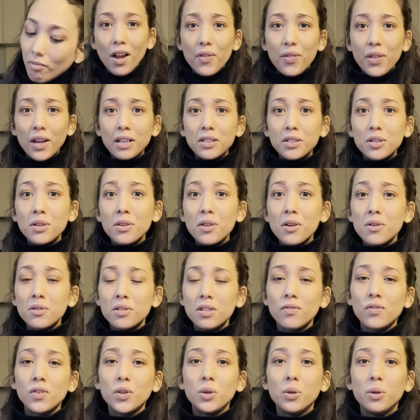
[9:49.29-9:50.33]
Thanks to
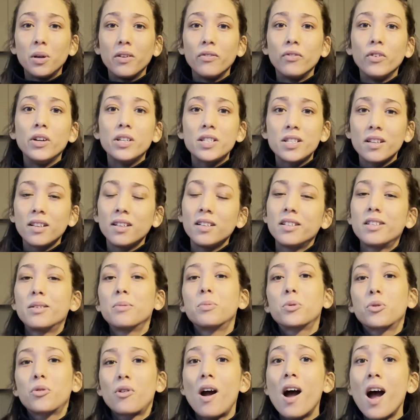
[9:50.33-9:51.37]
those of you who have recently
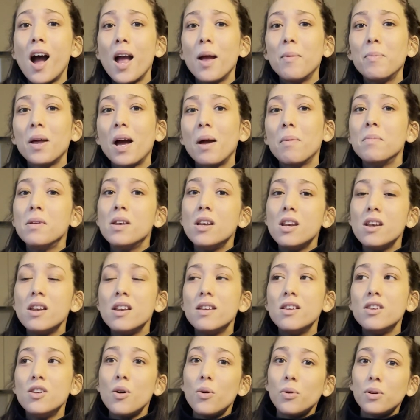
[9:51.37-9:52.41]
subscribed. I'm
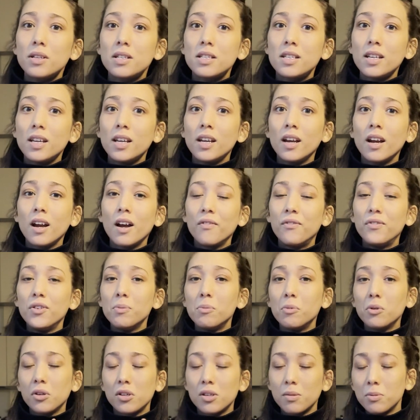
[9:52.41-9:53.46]
noticing a few
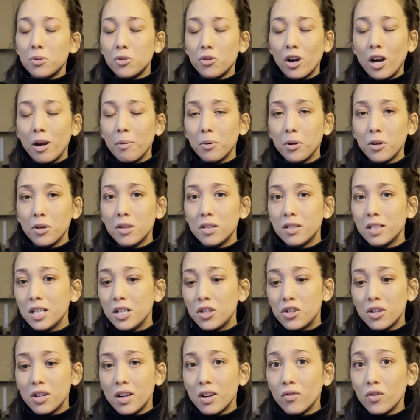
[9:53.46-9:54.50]
more subscribers
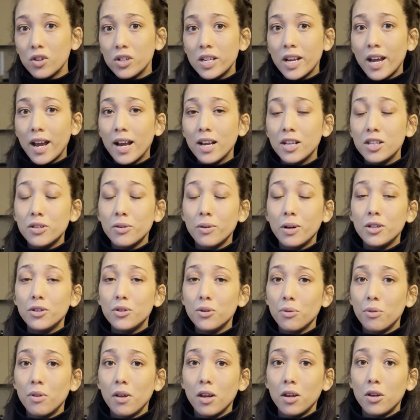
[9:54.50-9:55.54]
each and every day, so I
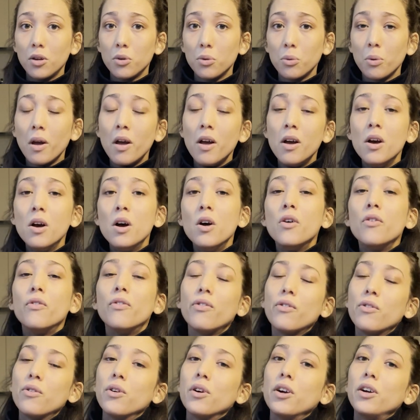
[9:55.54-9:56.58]
do thank you
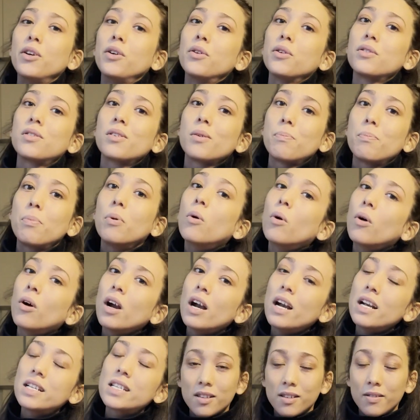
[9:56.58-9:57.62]
for your
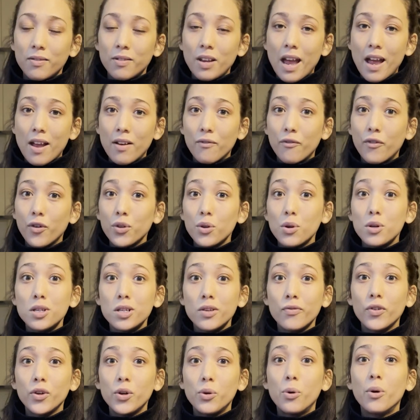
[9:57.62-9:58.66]
support. And for those
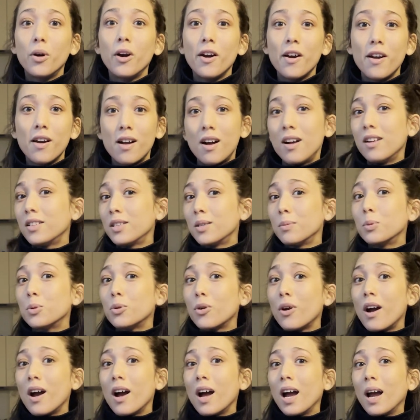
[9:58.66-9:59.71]
of you who are not
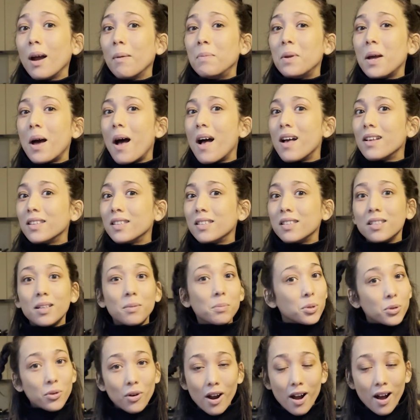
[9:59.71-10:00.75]
subscribed,
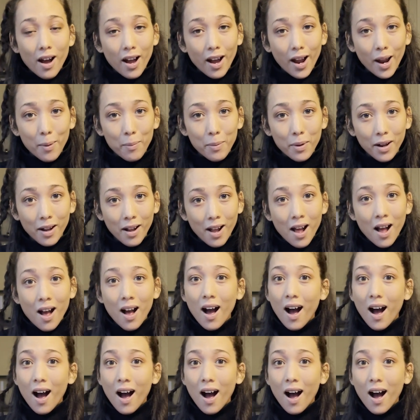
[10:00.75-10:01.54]
subscribe.